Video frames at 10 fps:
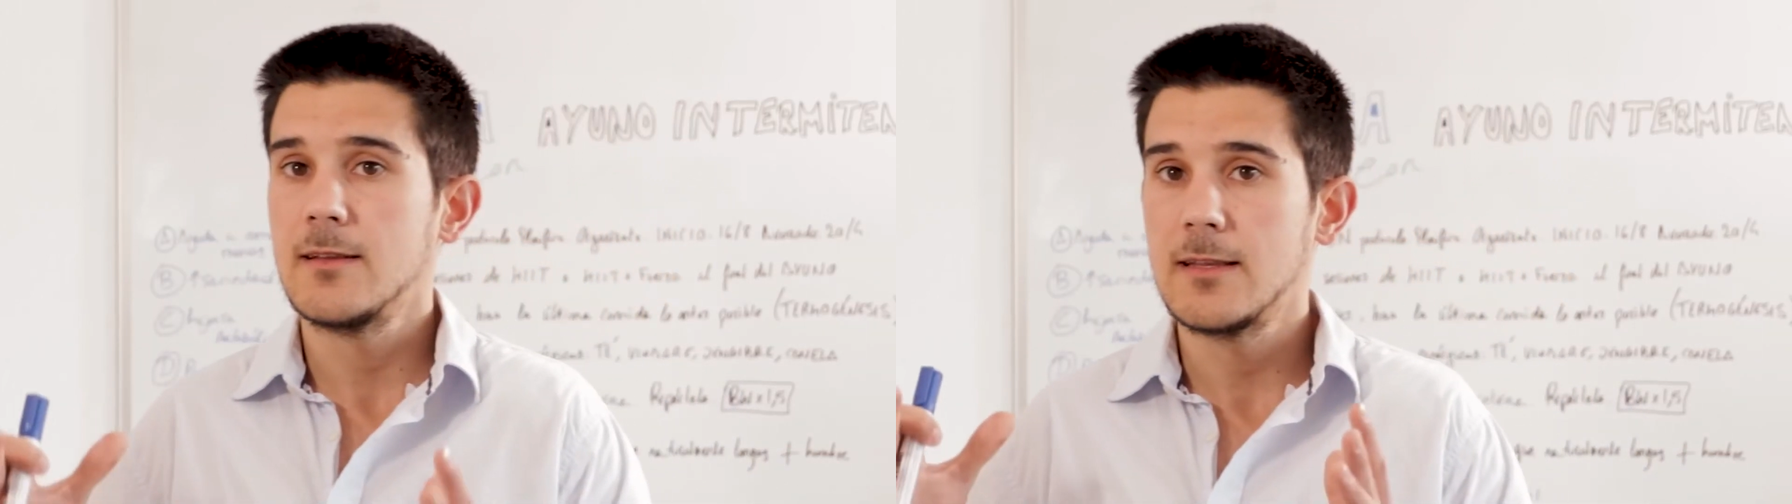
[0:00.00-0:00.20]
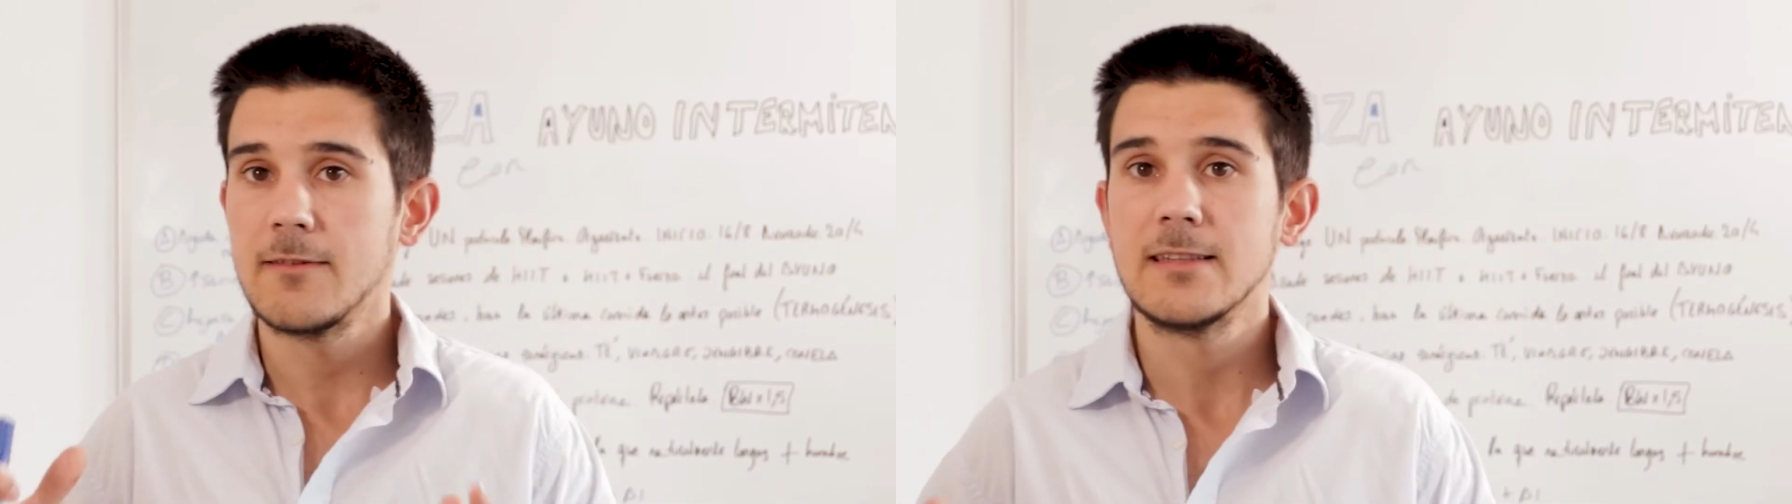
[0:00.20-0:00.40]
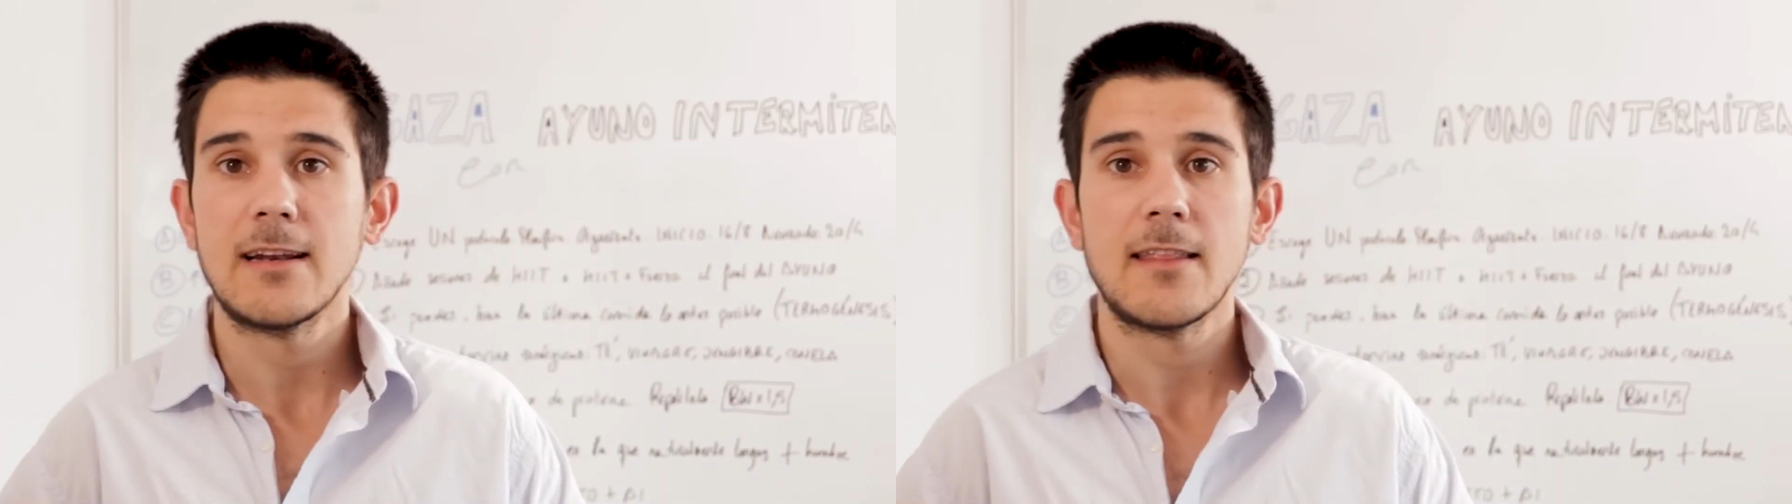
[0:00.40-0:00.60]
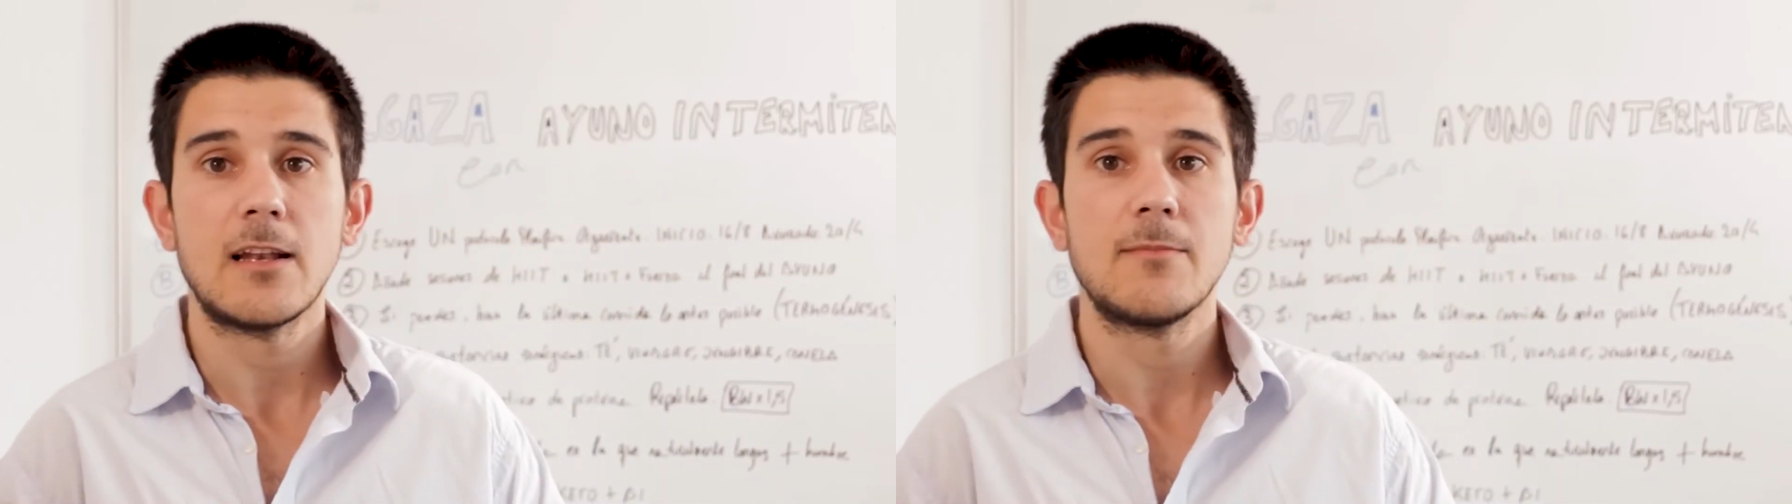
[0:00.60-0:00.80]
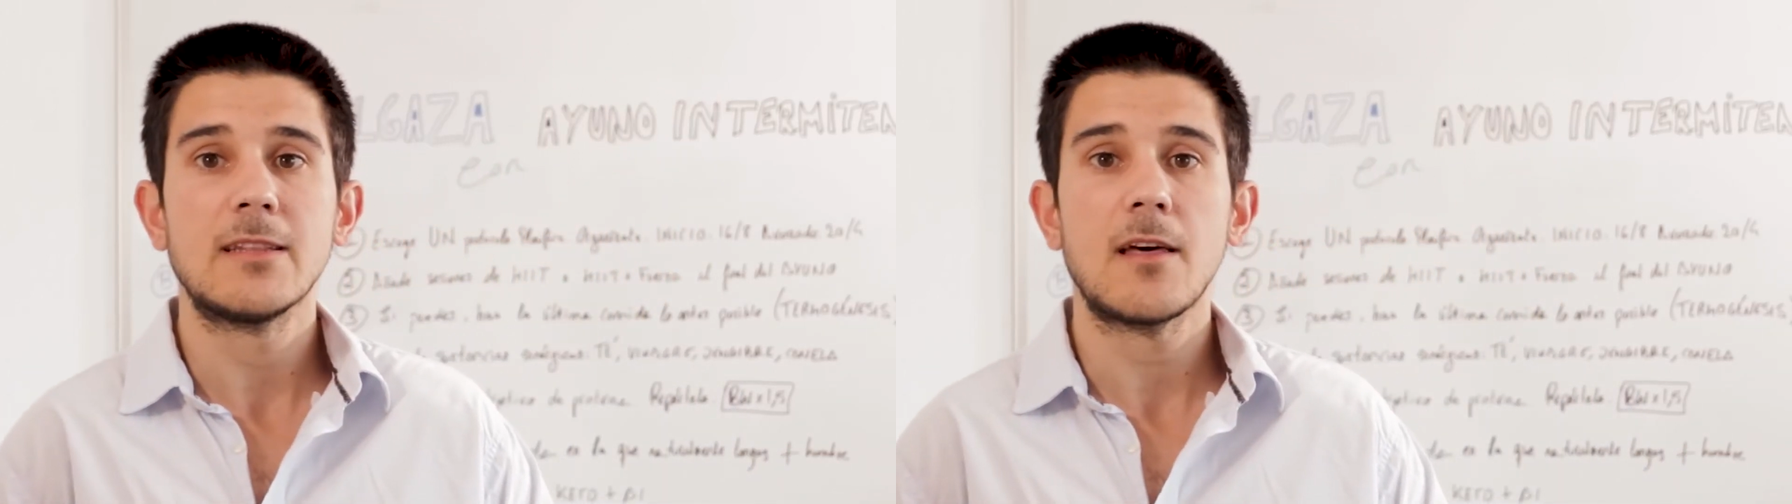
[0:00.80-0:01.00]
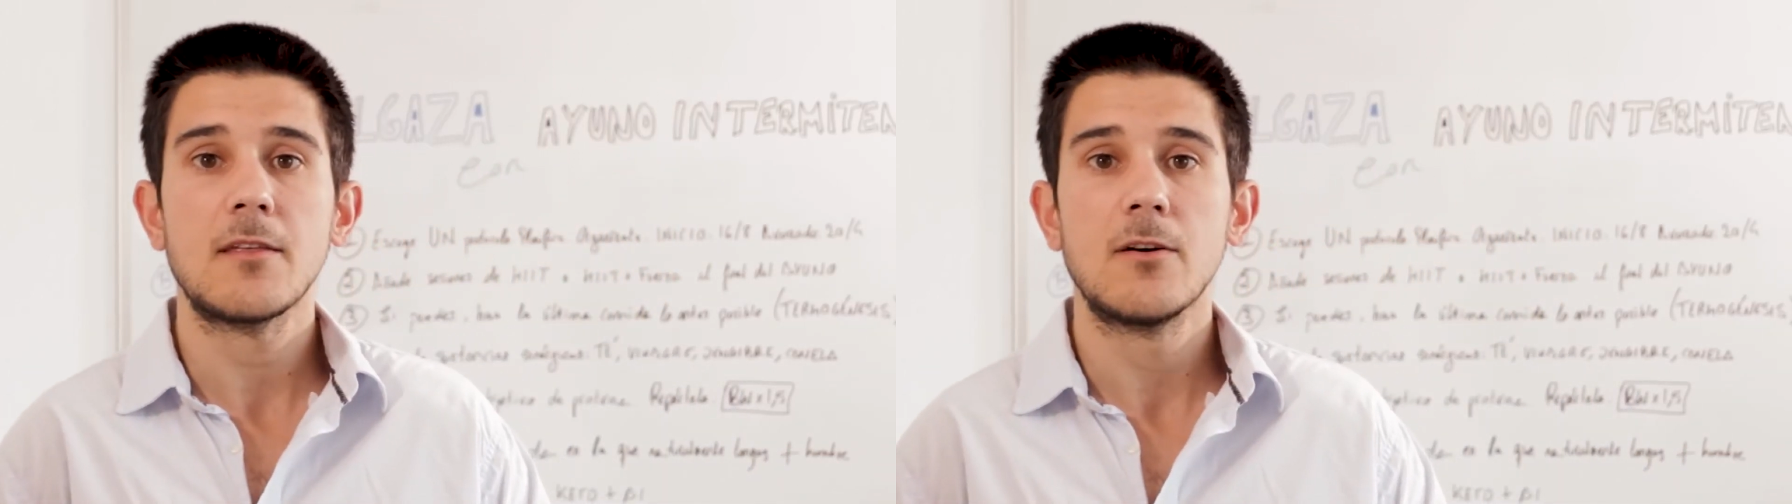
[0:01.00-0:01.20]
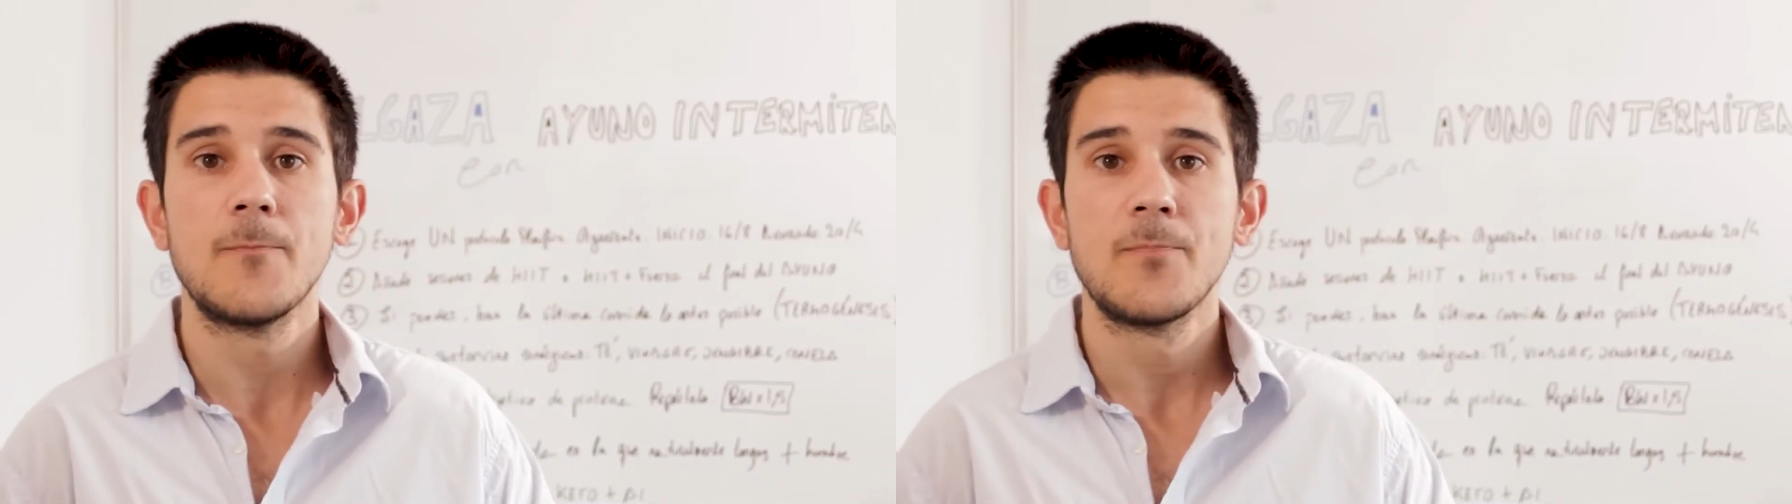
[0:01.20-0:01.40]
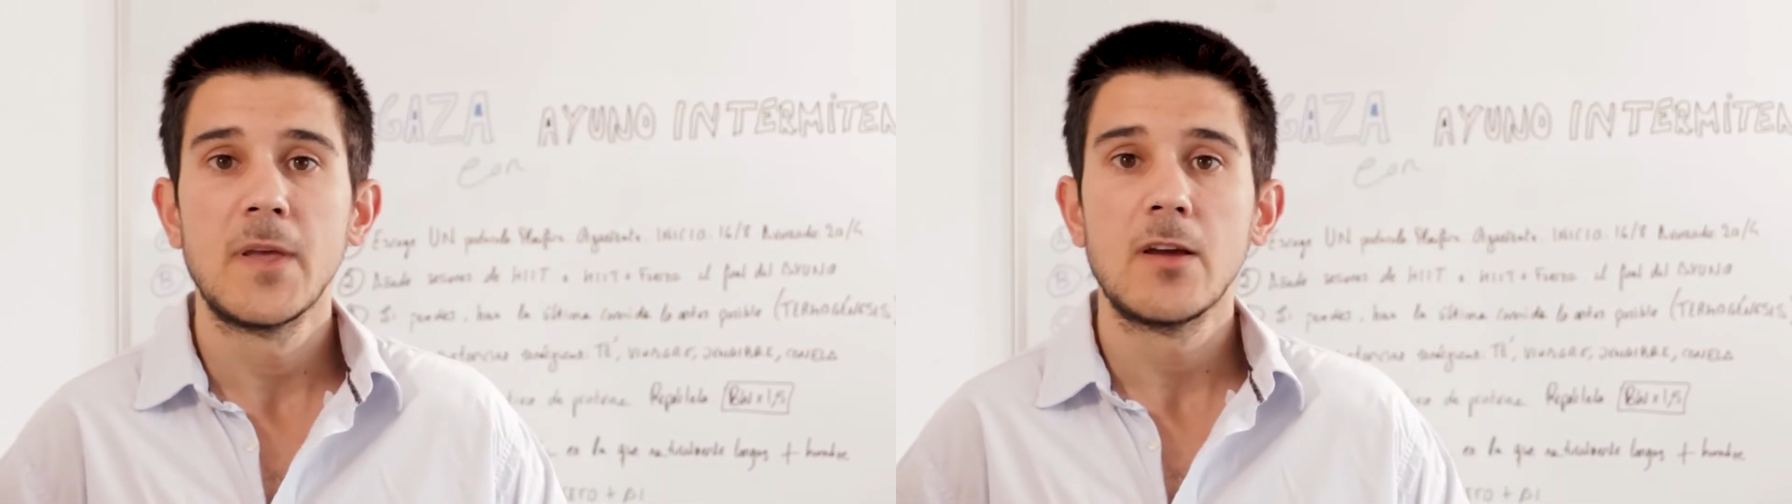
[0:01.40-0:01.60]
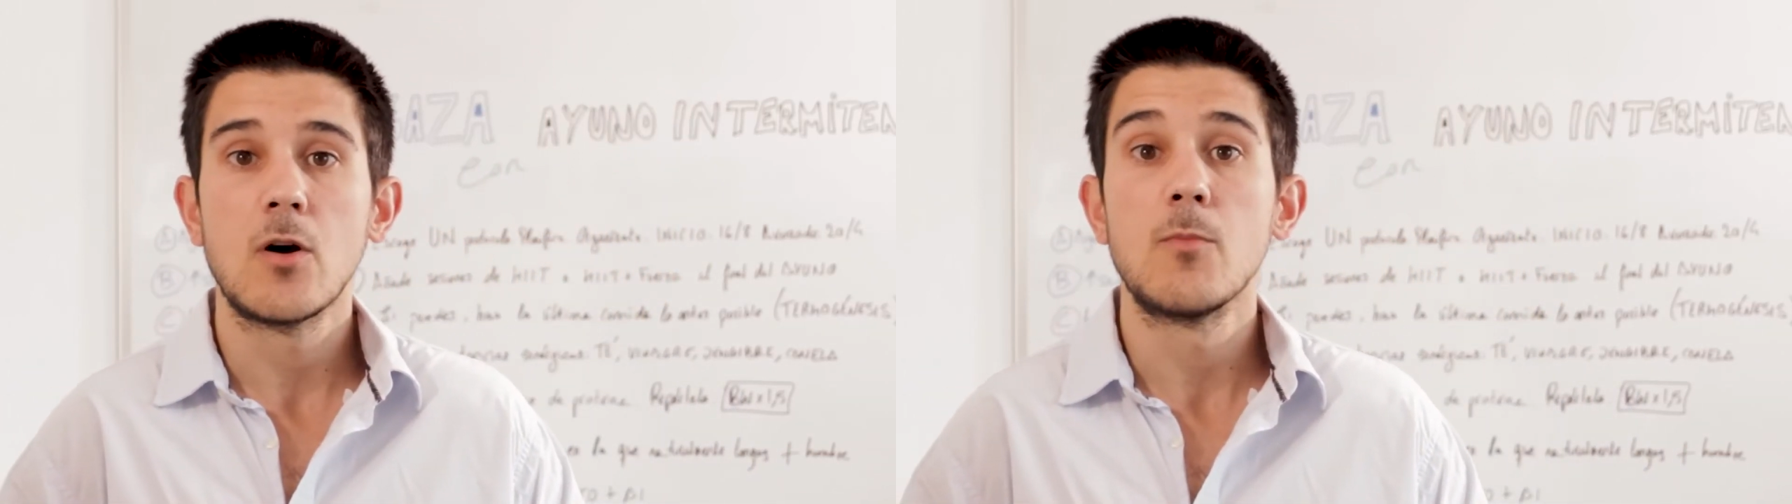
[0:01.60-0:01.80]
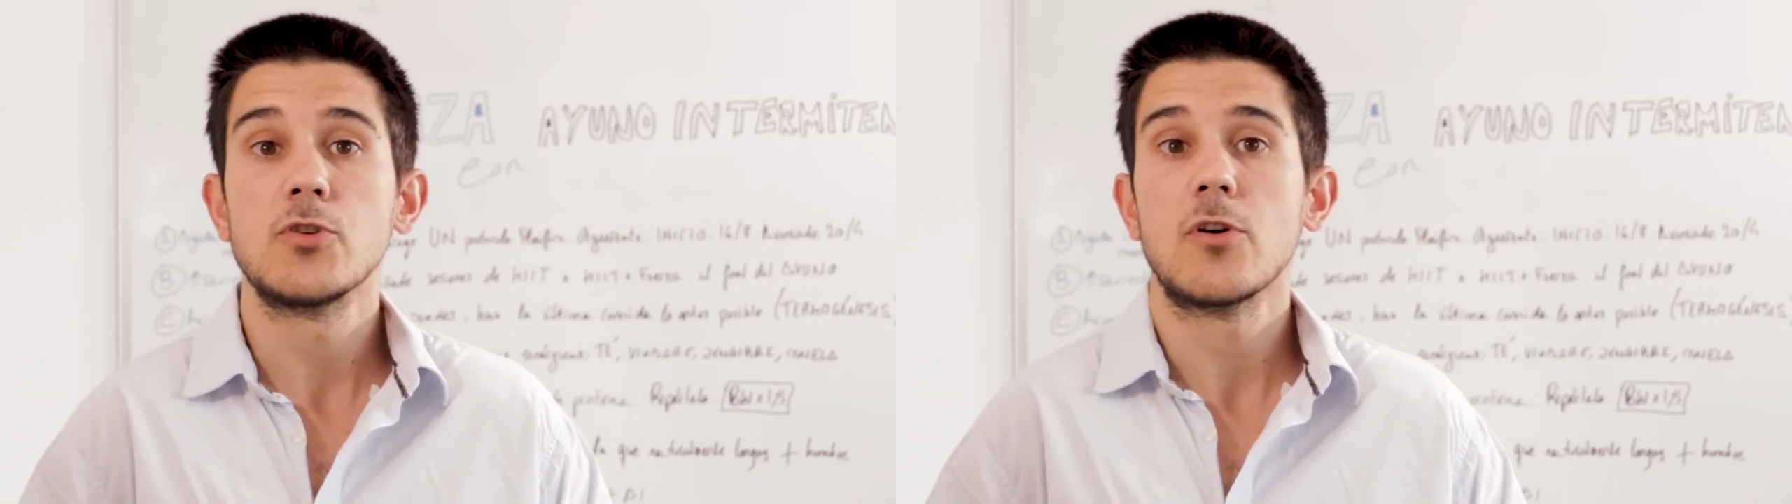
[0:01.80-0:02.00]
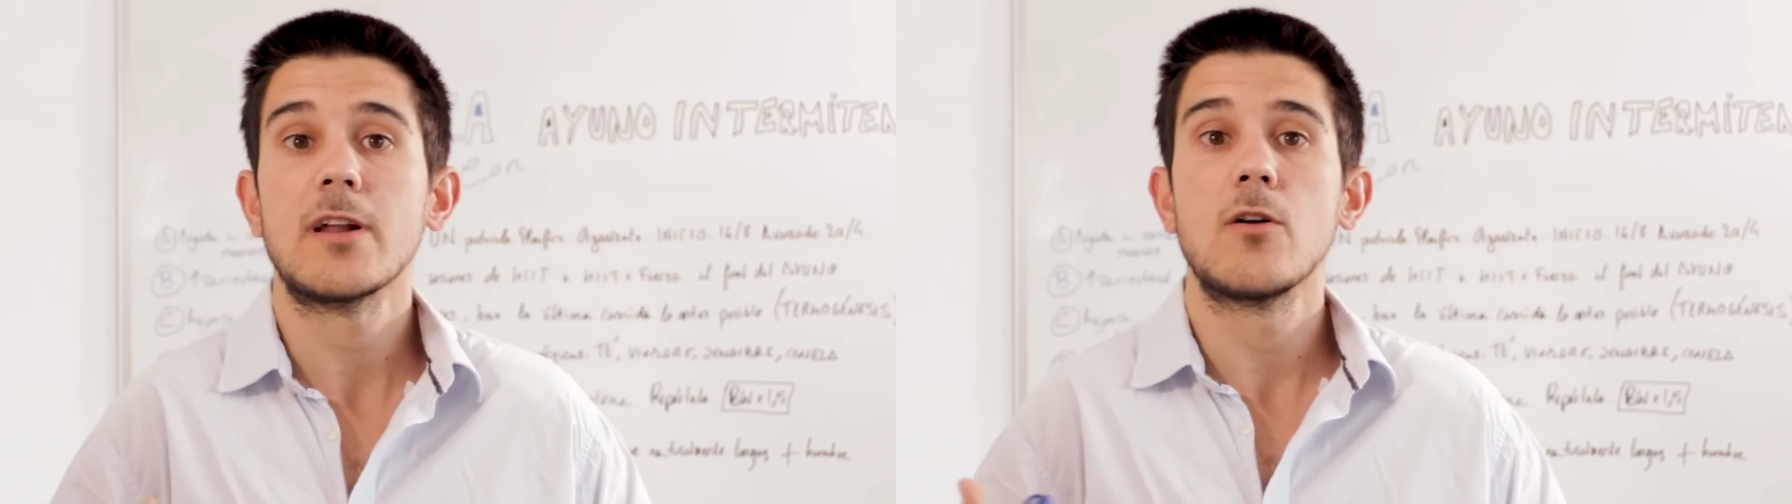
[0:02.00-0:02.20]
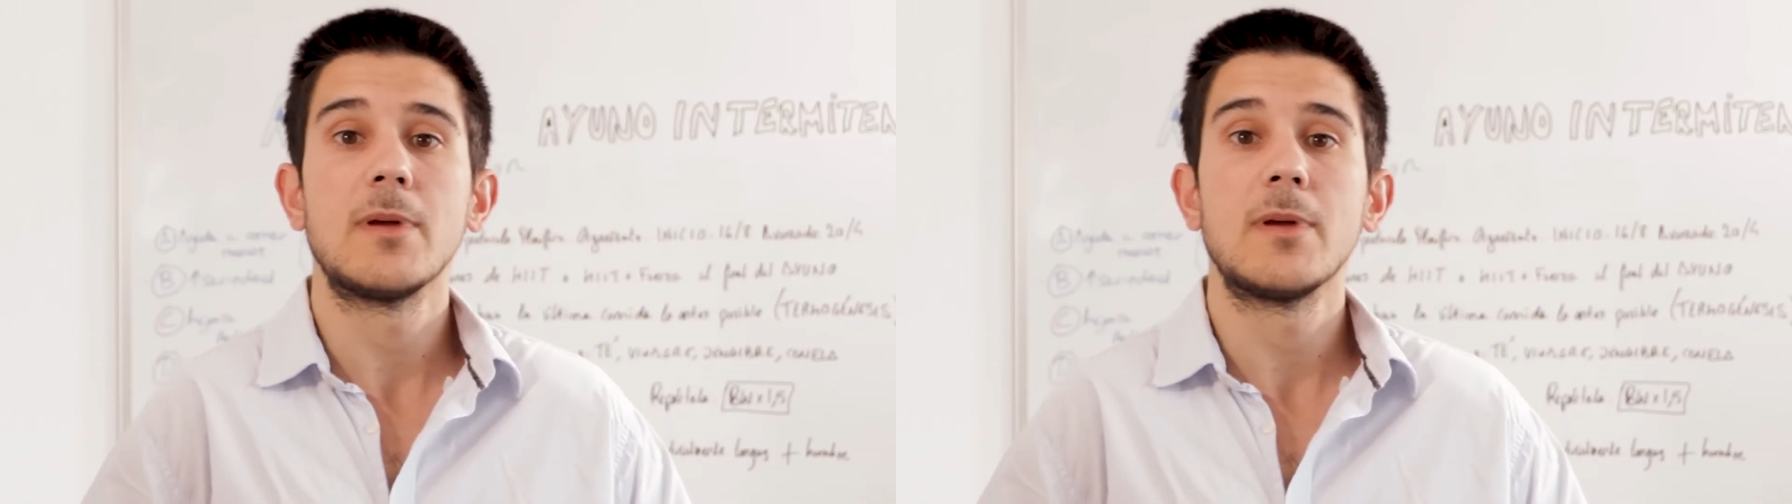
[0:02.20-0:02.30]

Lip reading: and 8 hours of feeding window,